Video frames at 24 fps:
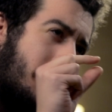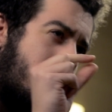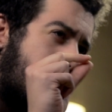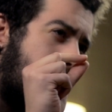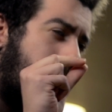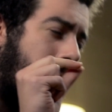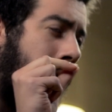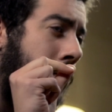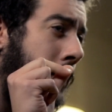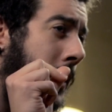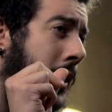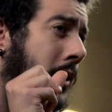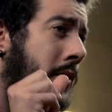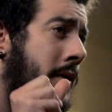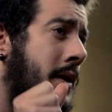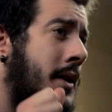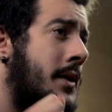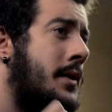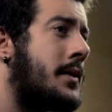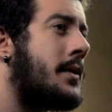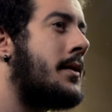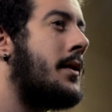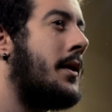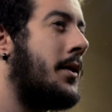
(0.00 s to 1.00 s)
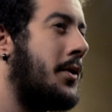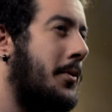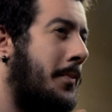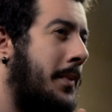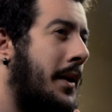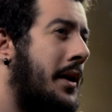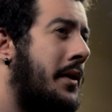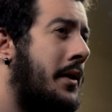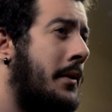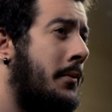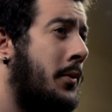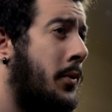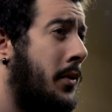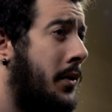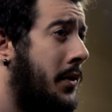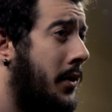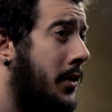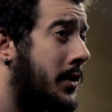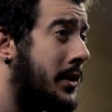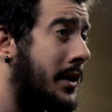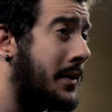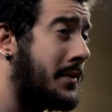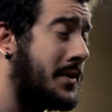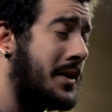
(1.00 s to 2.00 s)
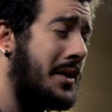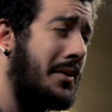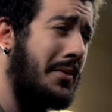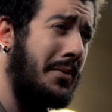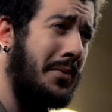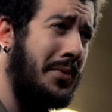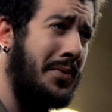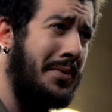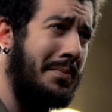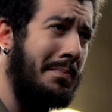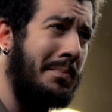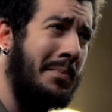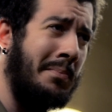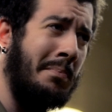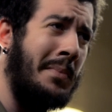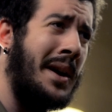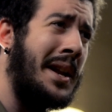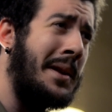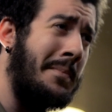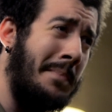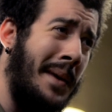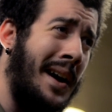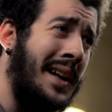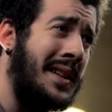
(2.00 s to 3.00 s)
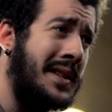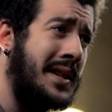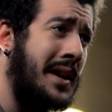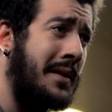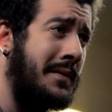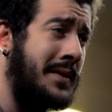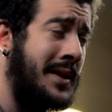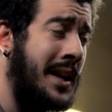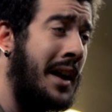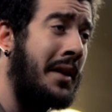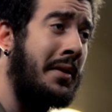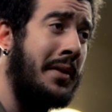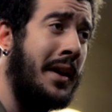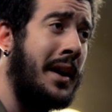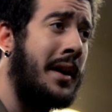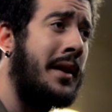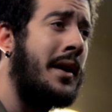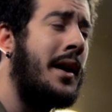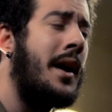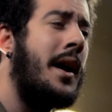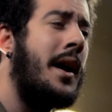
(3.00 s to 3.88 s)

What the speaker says: small melodies and you play them with octaves. Many bands have done that,